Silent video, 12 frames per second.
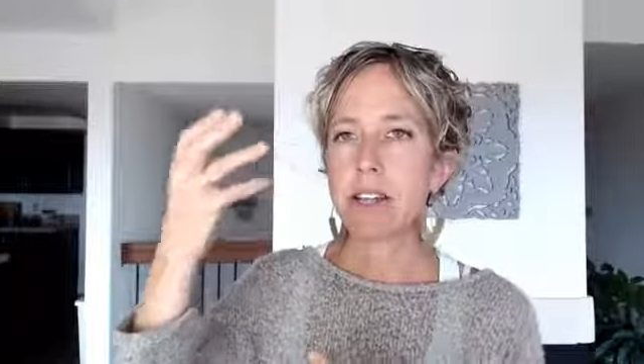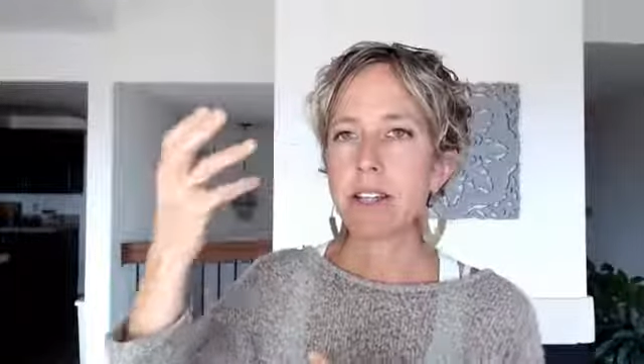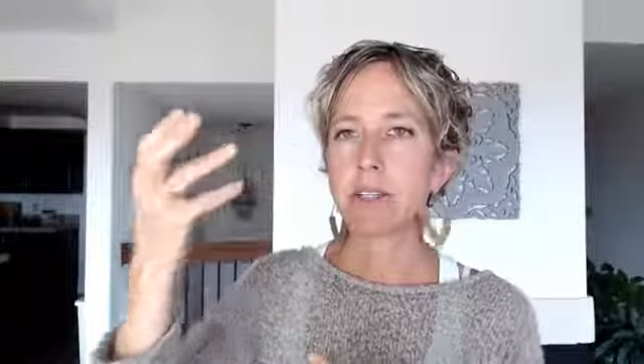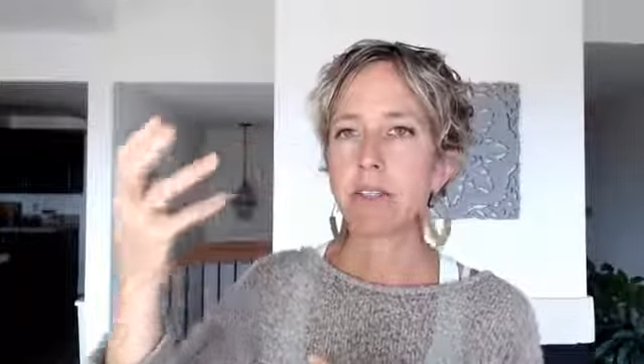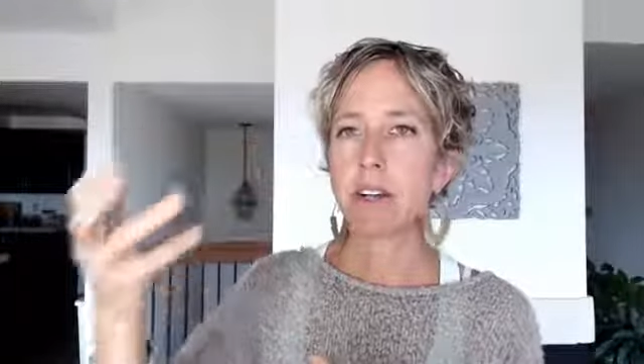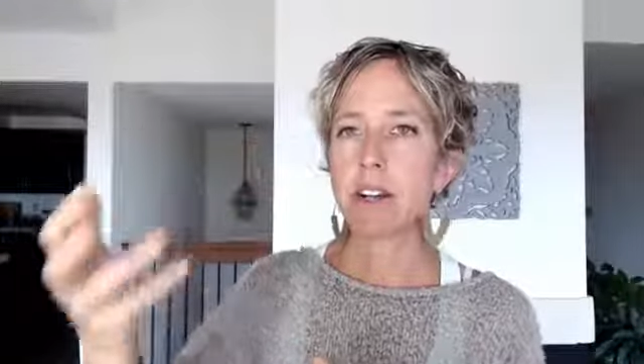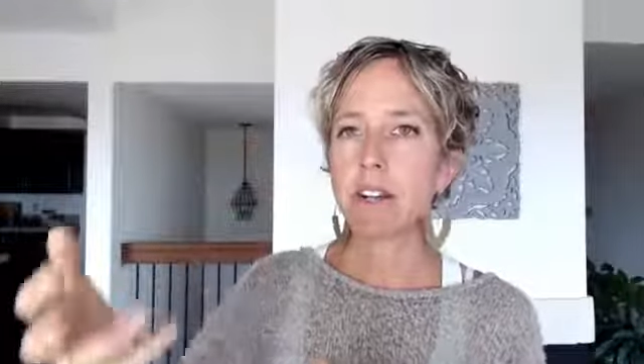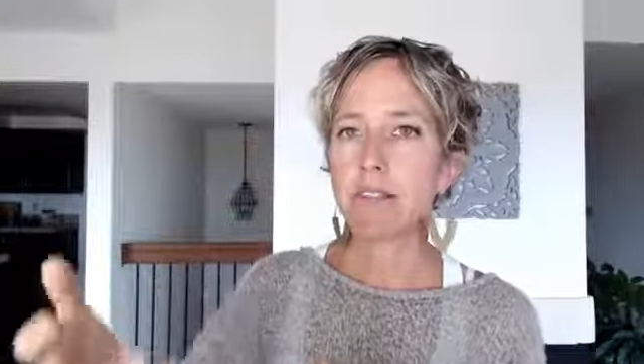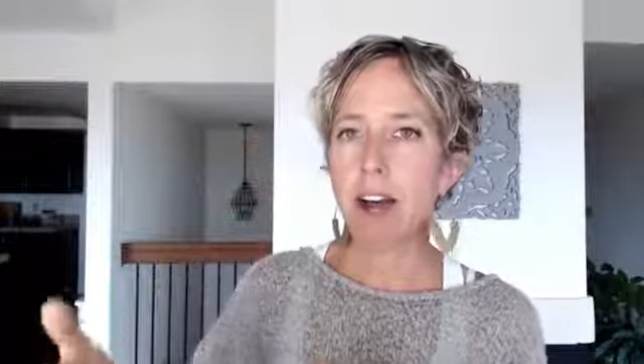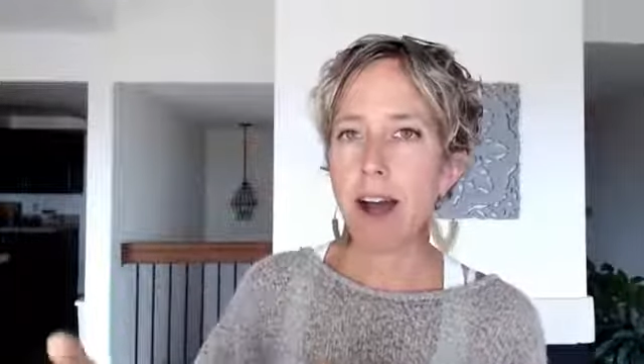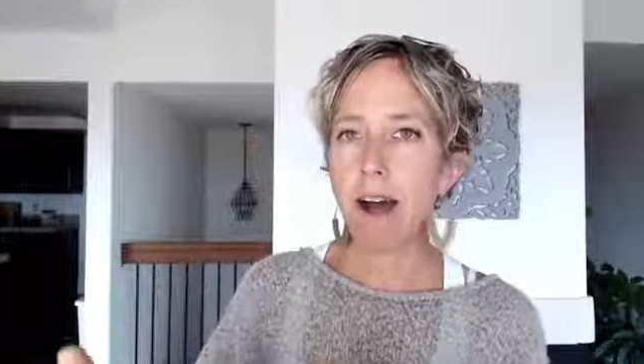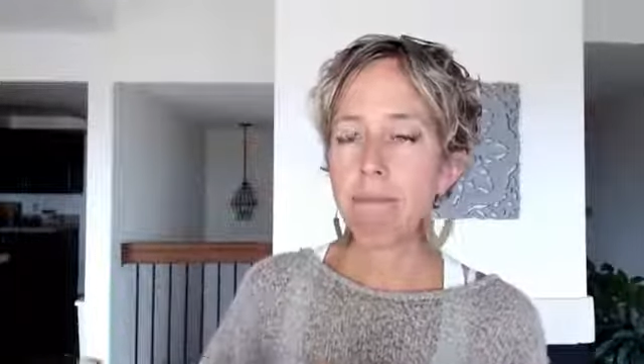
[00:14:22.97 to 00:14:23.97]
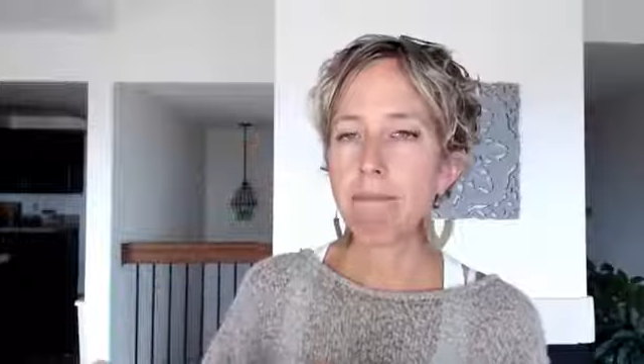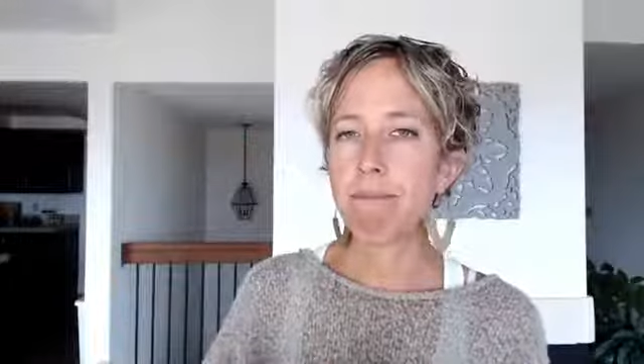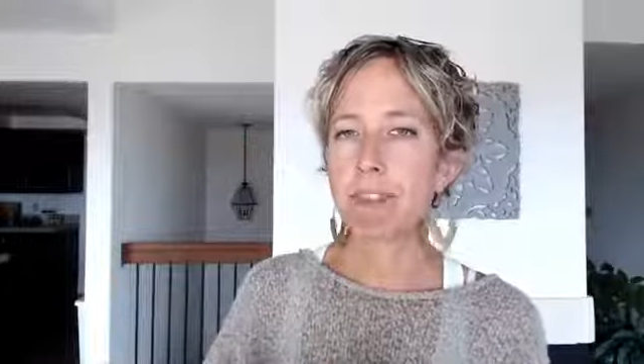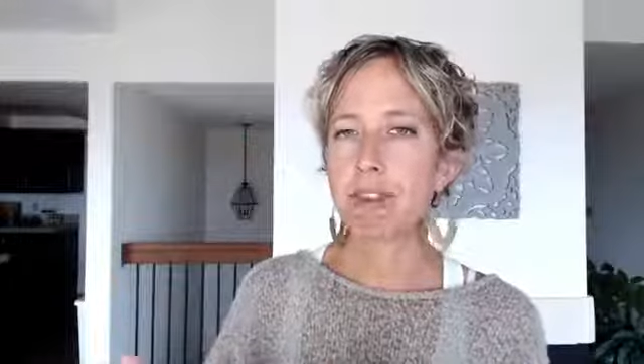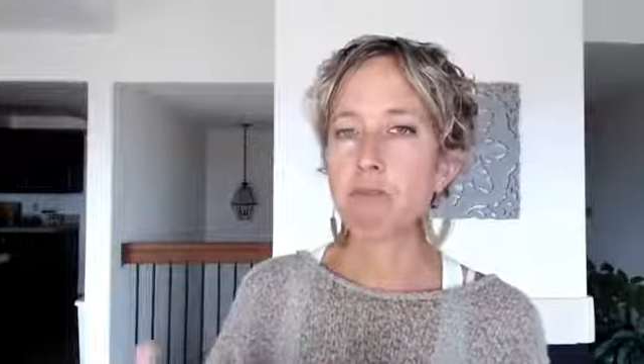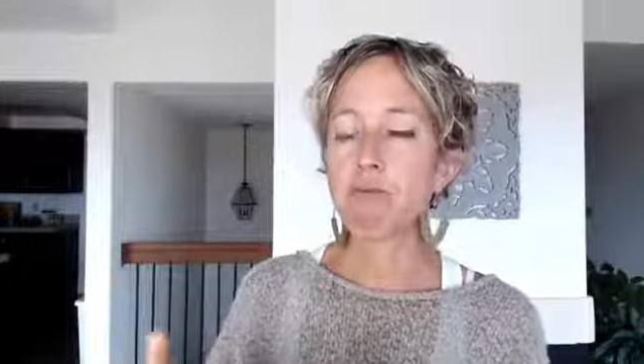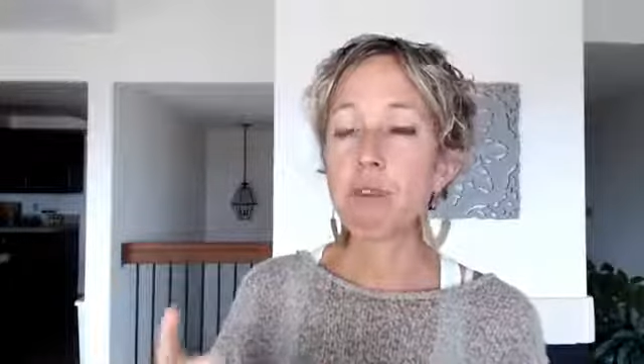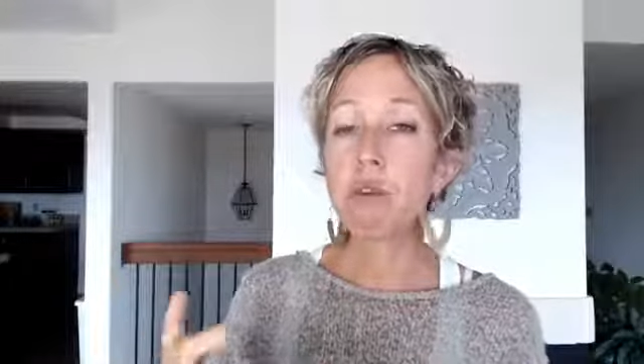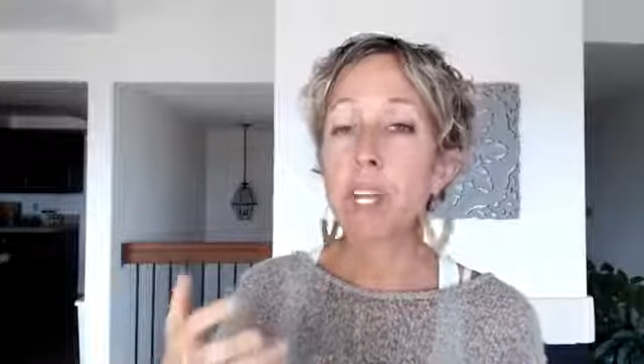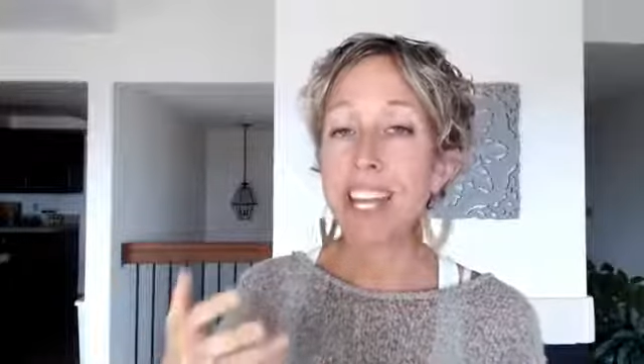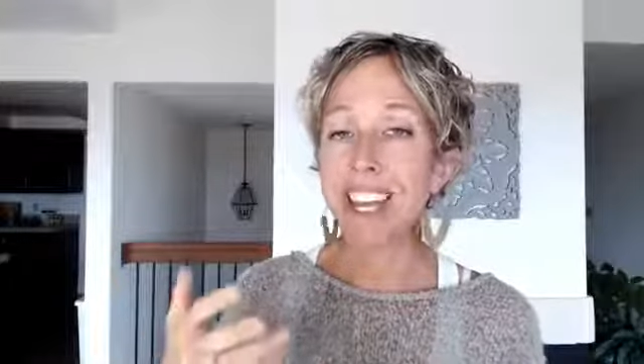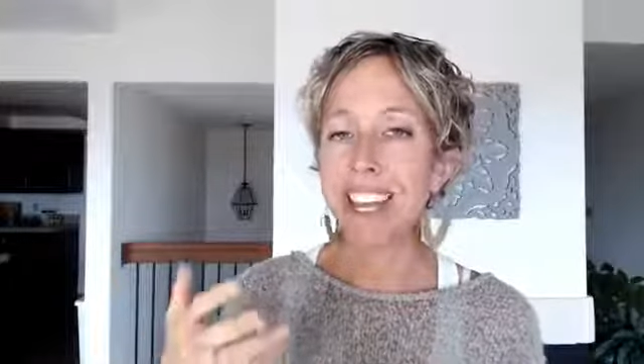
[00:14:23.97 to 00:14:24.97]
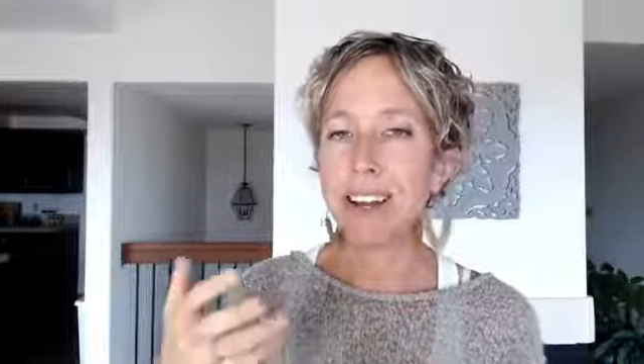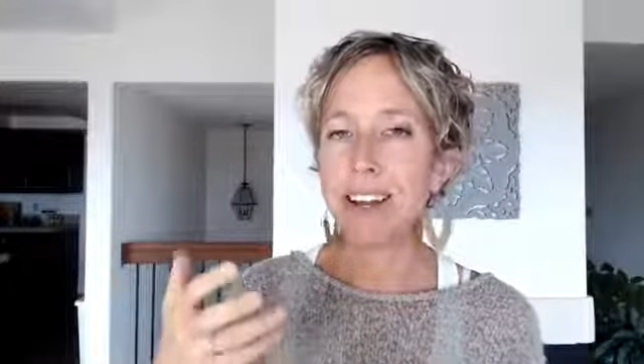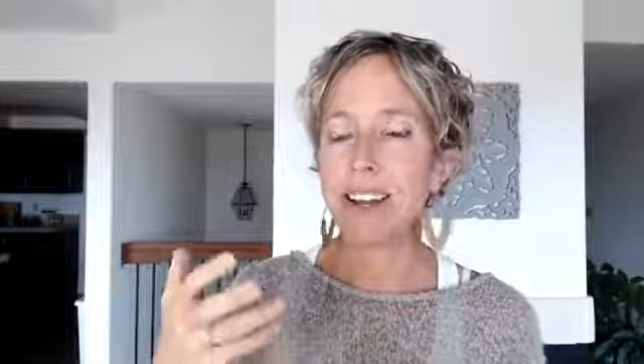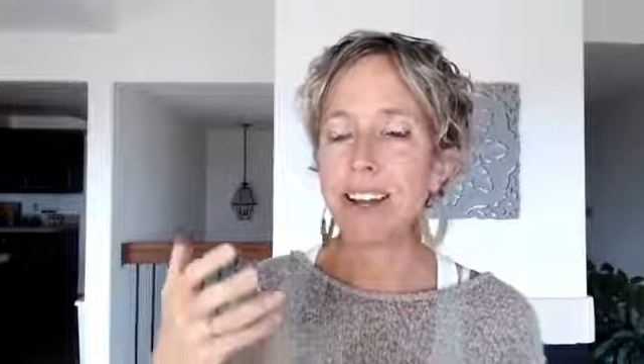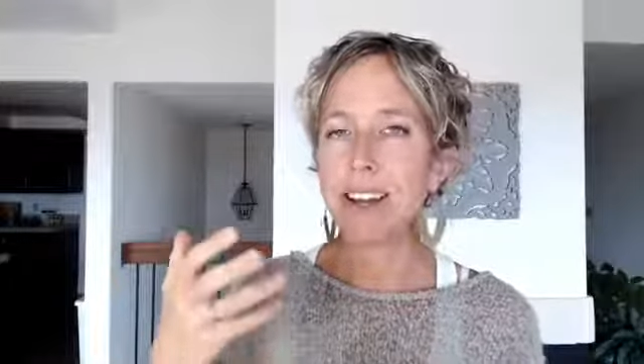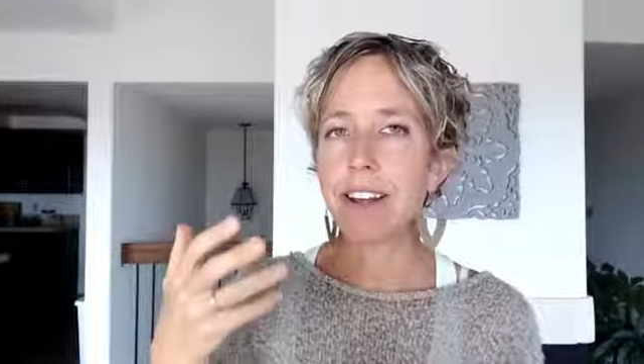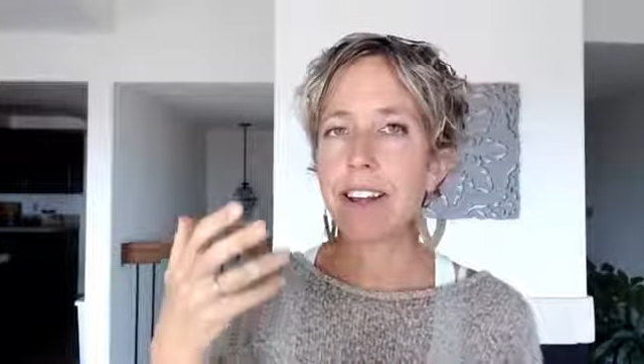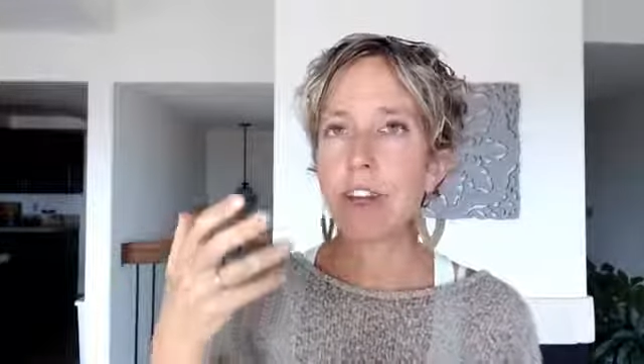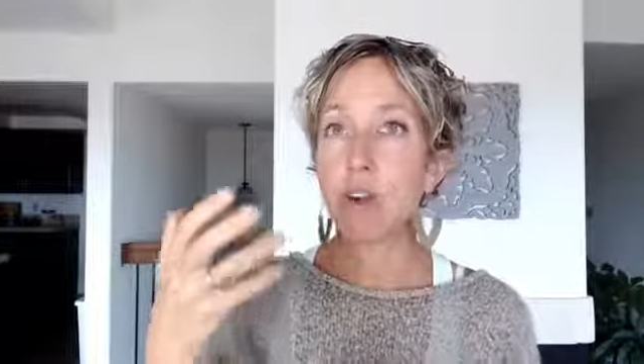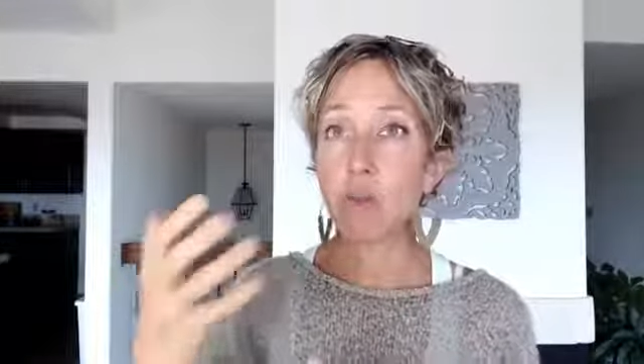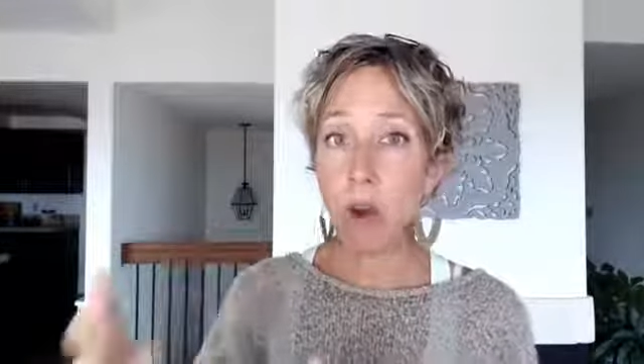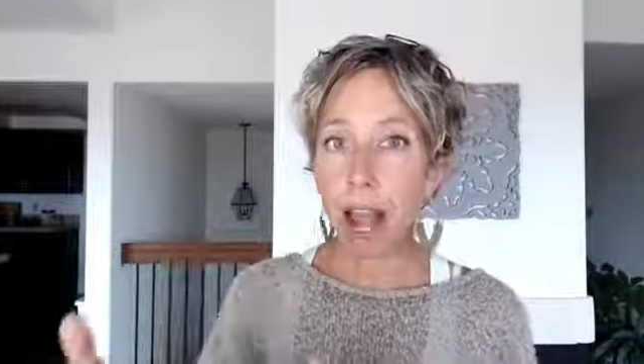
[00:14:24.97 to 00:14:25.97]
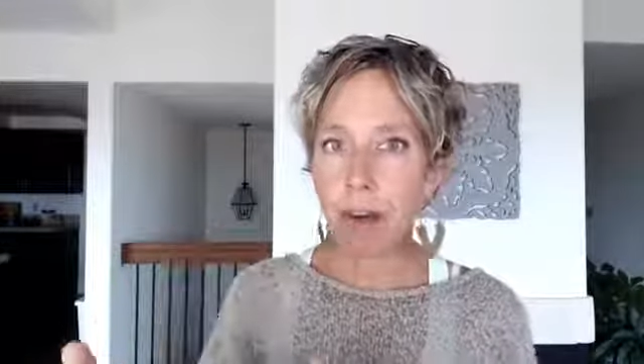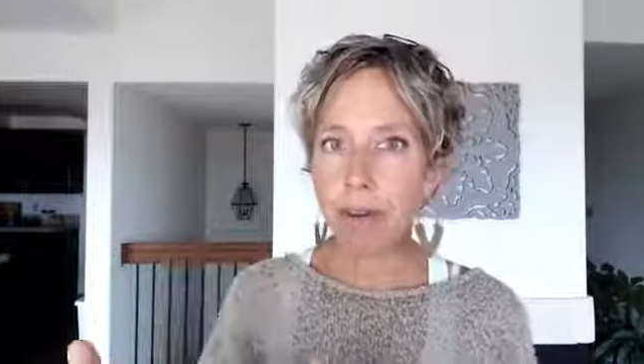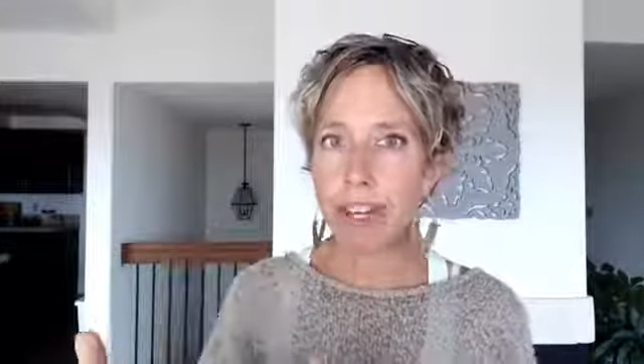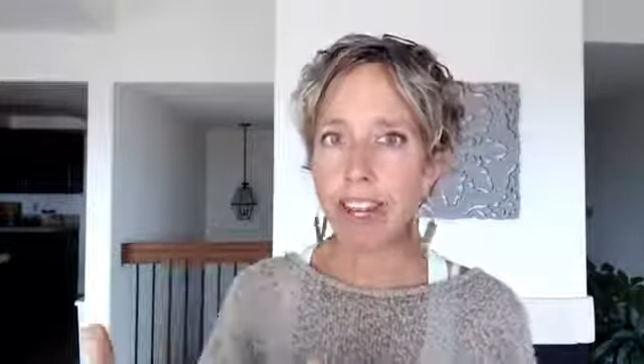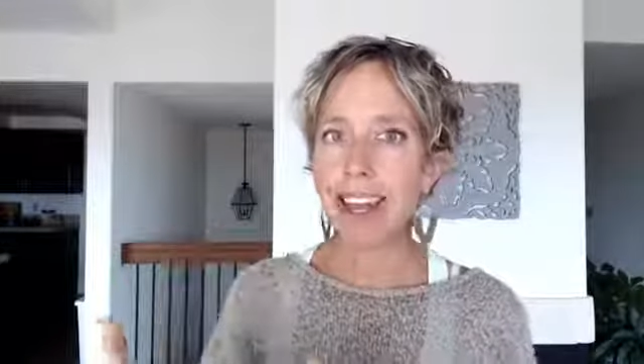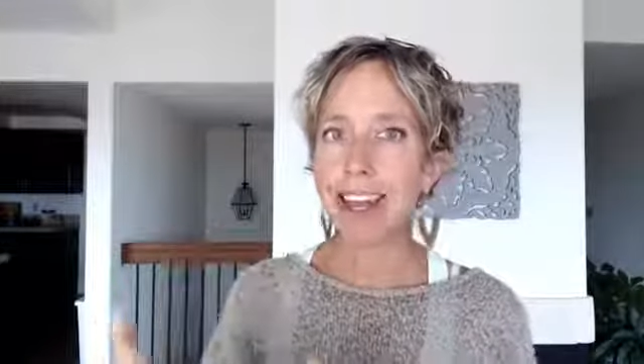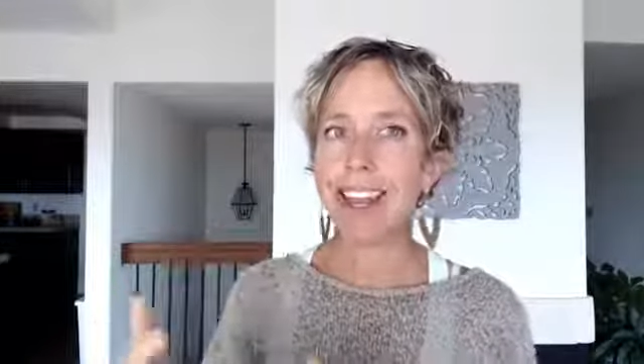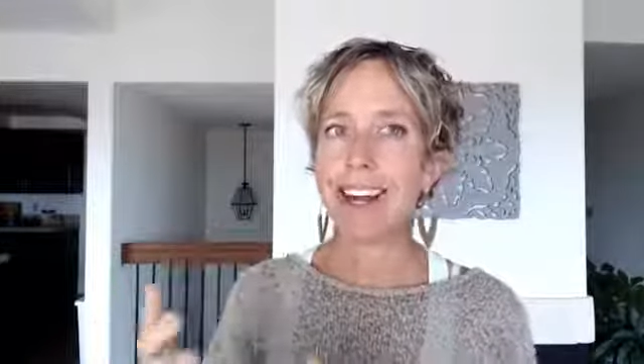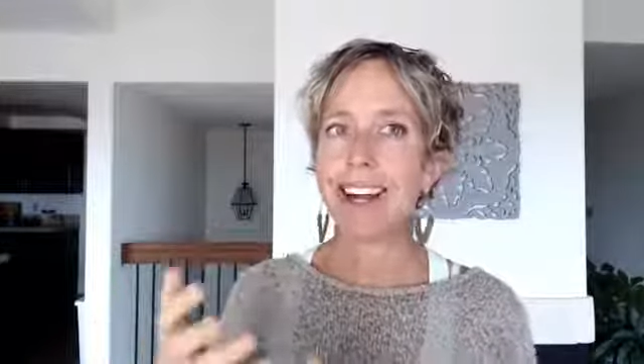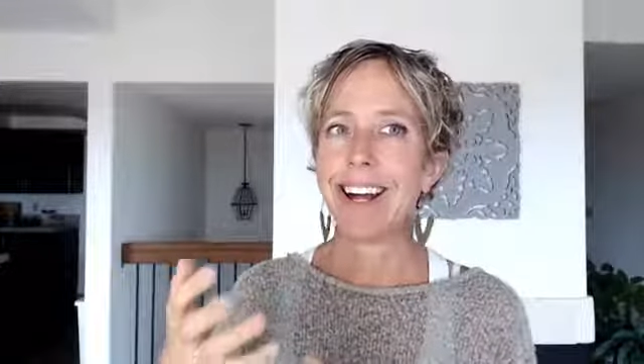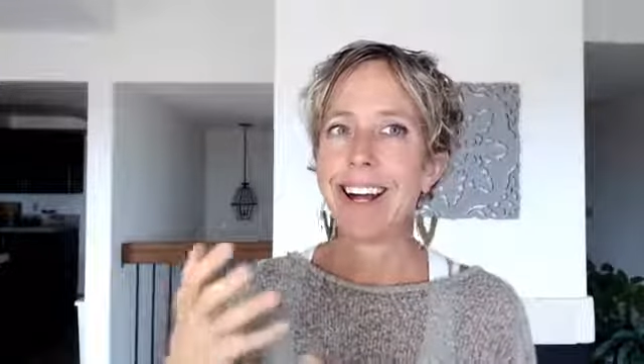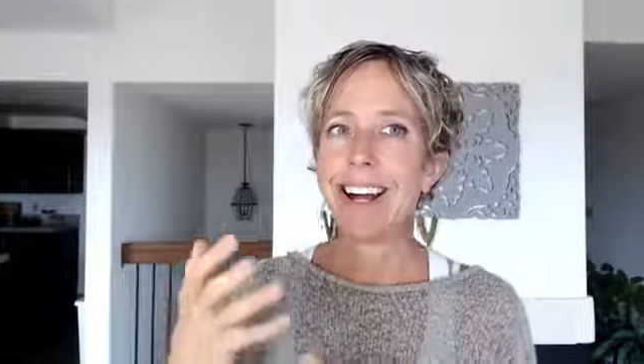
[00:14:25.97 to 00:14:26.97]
sort of rooted, grounded,